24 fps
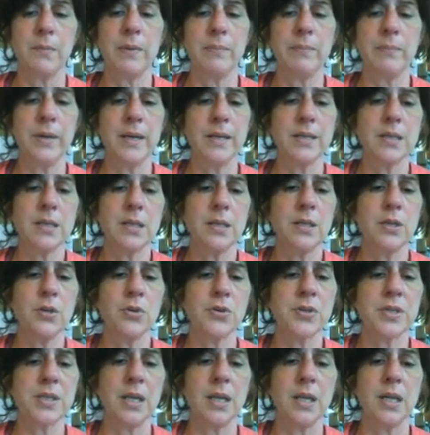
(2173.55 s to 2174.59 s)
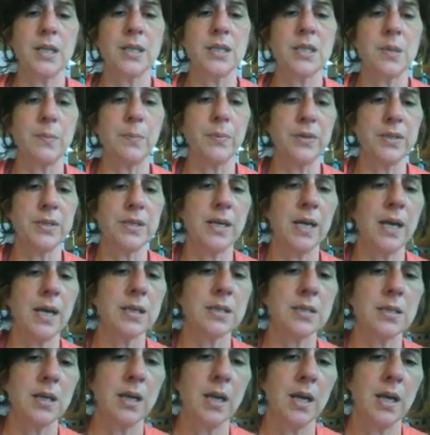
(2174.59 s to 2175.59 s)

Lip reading: But basically your skin is to protect,